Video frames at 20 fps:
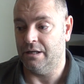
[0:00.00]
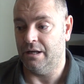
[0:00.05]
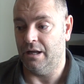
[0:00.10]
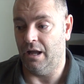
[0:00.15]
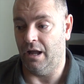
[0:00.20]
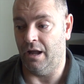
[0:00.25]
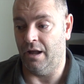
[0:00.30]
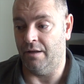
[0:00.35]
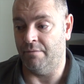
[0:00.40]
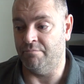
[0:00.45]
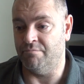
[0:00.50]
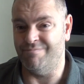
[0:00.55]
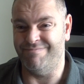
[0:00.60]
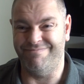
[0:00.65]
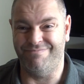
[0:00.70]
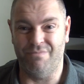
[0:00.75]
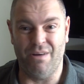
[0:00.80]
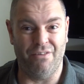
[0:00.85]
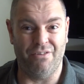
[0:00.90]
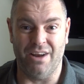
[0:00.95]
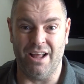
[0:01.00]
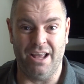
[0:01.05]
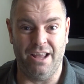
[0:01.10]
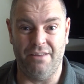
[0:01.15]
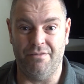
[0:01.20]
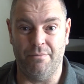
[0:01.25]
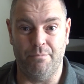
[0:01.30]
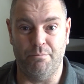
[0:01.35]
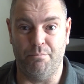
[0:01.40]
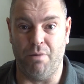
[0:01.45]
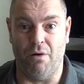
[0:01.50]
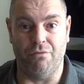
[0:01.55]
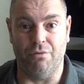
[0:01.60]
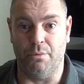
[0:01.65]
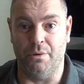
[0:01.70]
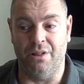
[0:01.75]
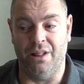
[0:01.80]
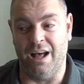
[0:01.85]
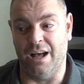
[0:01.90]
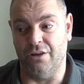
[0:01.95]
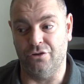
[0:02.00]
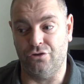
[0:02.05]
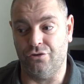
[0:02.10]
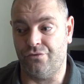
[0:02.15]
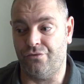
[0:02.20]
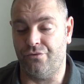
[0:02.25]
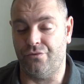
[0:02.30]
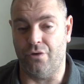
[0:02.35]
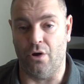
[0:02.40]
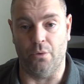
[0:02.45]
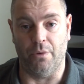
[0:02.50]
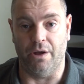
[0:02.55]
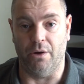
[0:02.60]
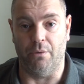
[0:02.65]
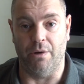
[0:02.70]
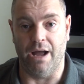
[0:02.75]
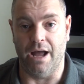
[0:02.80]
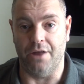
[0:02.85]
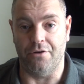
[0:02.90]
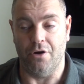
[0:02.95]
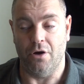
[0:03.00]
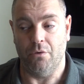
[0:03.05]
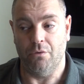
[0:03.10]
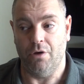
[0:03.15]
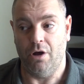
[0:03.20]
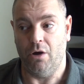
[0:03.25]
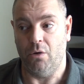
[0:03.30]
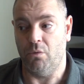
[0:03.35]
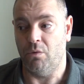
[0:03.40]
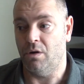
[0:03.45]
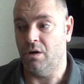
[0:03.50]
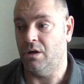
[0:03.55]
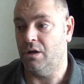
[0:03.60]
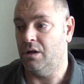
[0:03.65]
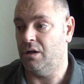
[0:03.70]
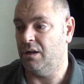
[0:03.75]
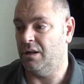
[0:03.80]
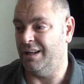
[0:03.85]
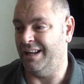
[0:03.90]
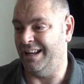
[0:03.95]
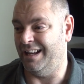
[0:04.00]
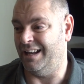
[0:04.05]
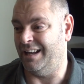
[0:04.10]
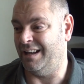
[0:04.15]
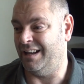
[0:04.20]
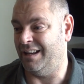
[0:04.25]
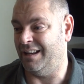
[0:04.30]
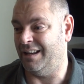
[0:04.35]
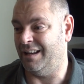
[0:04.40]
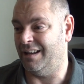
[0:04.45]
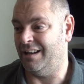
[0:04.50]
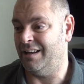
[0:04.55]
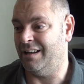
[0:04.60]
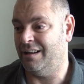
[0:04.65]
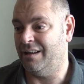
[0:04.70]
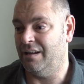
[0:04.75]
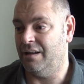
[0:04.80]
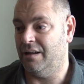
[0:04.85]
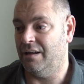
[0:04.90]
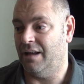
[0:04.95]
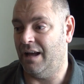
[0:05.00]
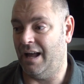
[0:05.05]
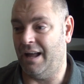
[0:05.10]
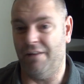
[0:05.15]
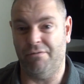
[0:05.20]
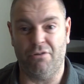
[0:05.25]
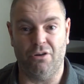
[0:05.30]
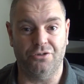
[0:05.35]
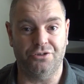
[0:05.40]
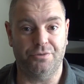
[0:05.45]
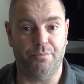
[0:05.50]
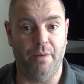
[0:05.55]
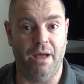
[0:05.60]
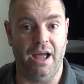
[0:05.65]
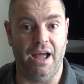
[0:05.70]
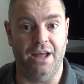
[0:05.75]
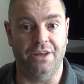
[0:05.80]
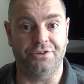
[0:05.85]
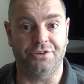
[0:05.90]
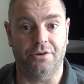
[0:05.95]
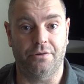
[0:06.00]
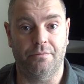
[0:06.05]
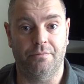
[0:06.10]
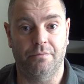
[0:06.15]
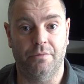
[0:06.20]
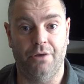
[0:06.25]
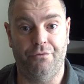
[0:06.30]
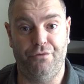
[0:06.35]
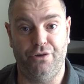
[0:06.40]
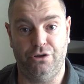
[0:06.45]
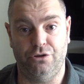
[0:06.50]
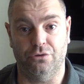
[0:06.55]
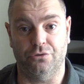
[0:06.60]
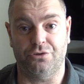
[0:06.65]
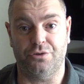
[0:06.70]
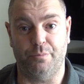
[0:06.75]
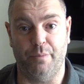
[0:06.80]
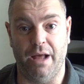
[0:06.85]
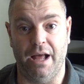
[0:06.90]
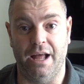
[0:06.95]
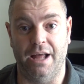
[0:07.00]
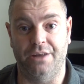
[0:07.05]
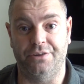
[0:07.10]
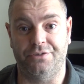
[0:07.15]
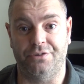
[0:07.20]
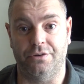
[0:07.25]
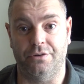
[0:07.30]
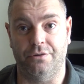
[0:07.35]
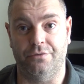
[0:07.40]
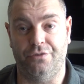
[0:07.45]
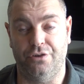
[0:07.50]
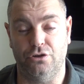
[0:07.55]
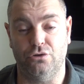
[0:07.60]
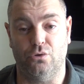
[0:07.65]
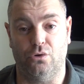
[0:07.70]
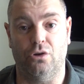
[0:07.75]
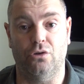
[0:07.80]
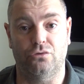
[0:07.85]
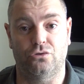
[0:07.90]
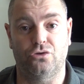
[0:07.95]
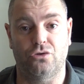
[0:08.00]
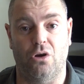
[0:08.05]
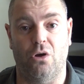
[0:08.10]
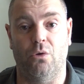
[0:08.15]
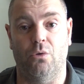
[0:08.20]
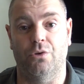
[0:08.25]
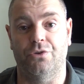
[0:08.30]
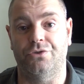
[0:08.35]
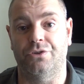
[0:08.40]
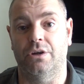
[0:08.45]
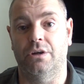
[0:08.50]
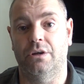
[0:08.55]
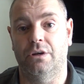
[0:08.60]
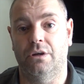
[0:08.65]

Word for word: um, whether I even bother with that or just throw it away, I don't know. Uh, I have got spares, official spares, official controls